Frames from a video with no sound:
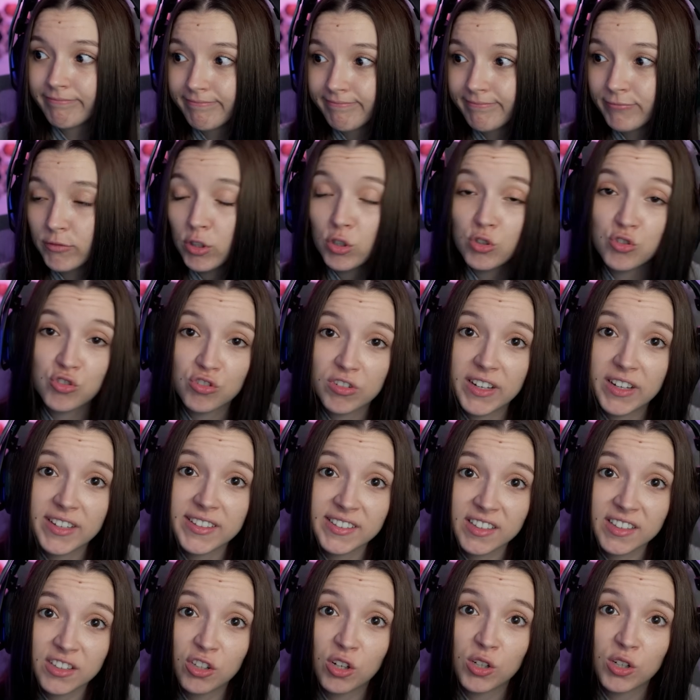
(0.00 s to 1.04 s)
Told you
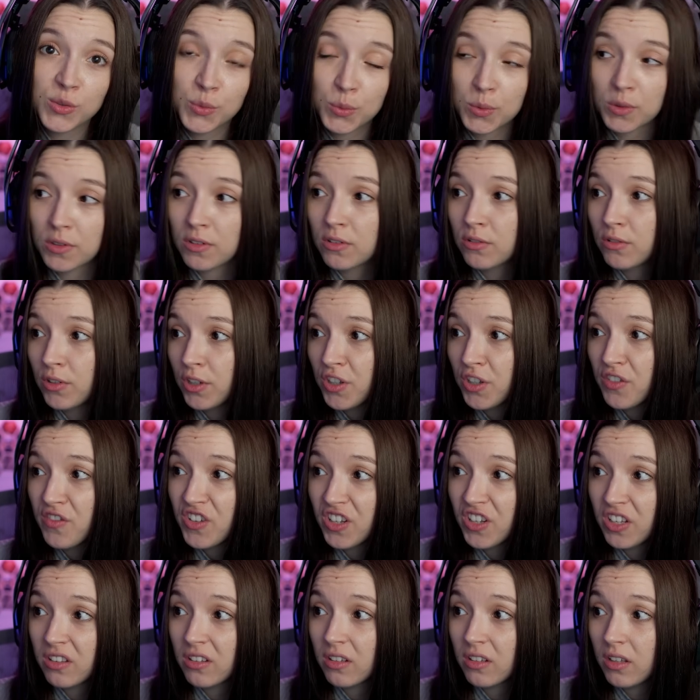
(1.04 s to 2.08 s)
guys the dogs were annoying
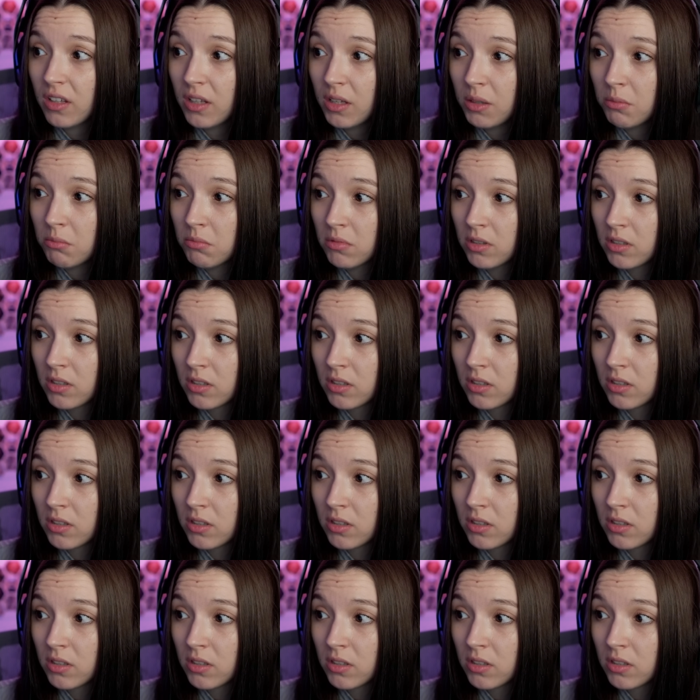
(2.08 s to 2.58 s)
even in the game.